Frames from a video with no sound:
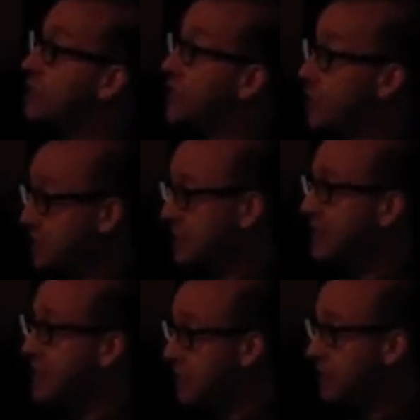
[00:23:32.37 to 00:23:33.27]
it looks like it was
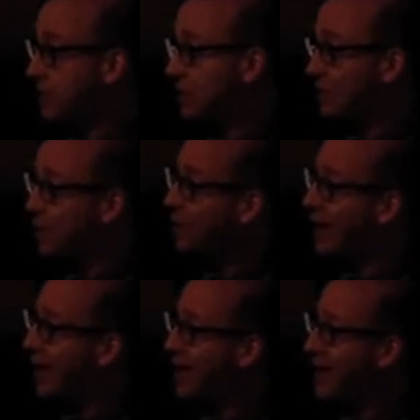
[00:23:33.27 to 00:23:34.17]
a leak,
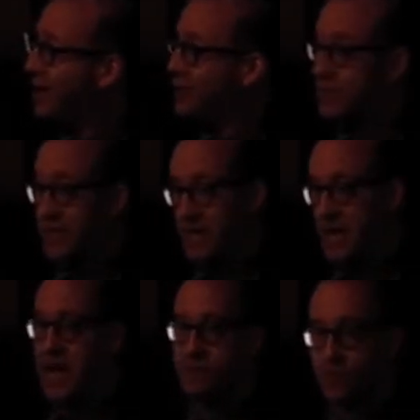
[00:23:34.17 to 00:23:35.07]
okay? It looks like
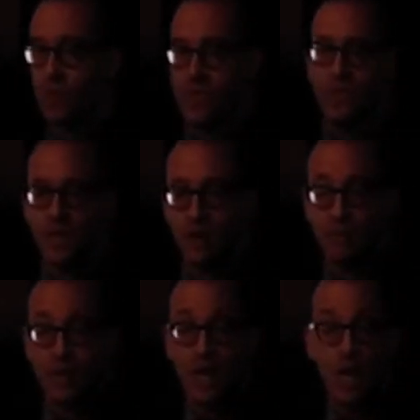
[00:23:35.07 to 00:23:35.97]
it came from within the
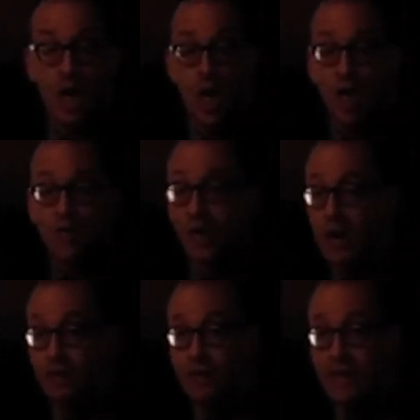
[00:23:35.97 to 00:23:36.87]
government.
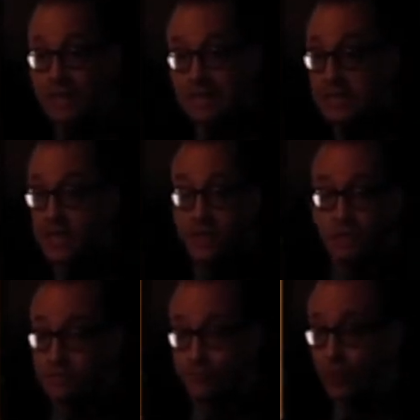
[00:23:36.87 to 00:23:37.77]
The government is,
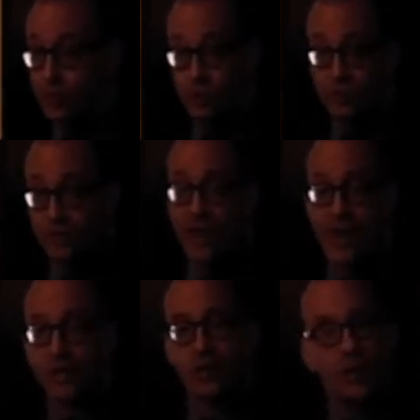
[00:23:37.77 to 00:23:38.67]
doesn't produce
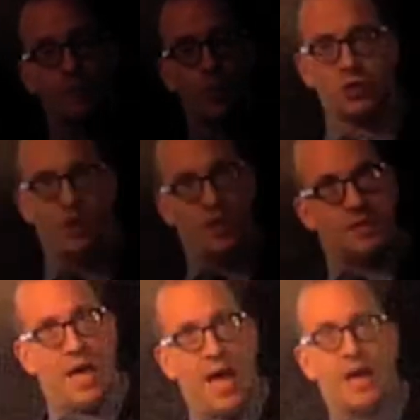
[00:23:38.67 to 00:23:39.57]
financial numbers, so
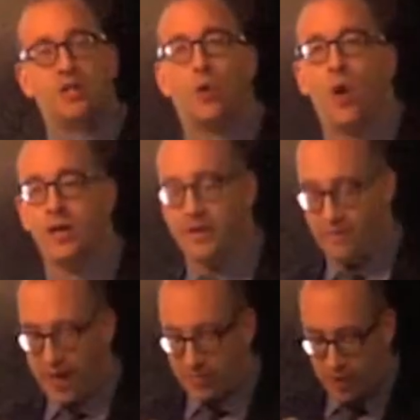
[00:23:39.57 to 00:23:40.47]
this has quite
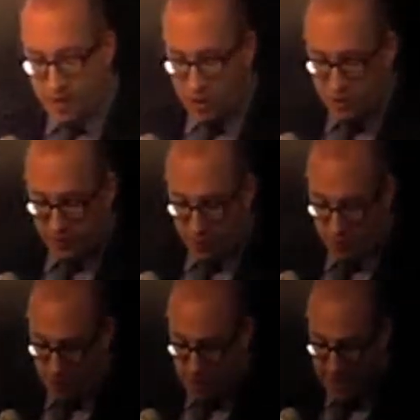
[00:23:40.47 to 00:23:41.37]
an effect. But he goes
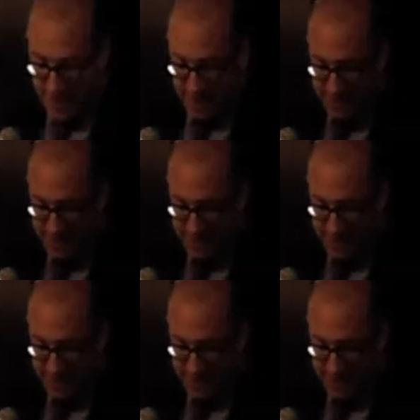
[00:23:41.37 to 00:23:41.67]
further,